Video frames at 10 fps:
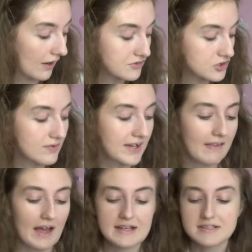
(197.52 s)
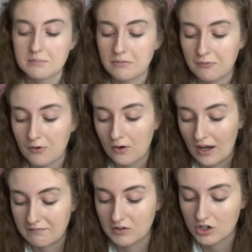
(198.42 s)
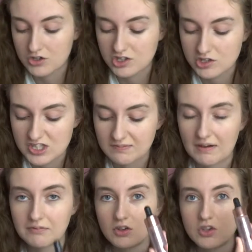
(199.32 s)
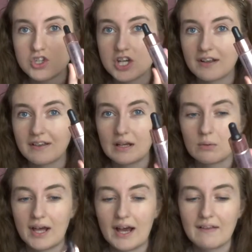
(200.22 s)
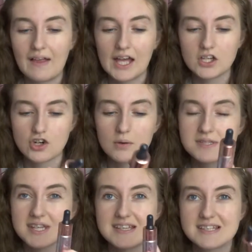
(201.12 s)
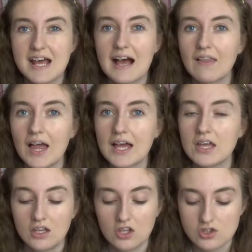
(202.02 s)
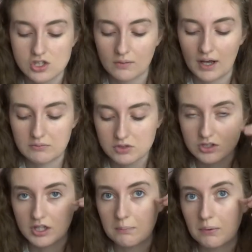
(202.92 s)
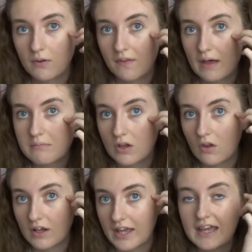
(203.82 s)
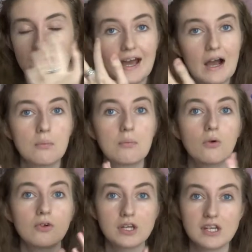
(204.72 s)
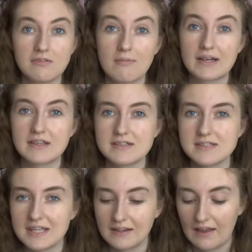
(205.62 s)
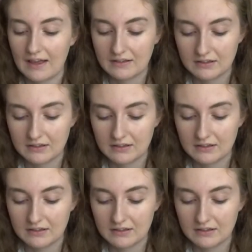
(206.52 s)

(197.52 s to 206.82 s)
I've just realised that before I forgot to use the Revolution liquid highlighter drops in Starlight, so I'm just going to put them along here now underneath my concealer.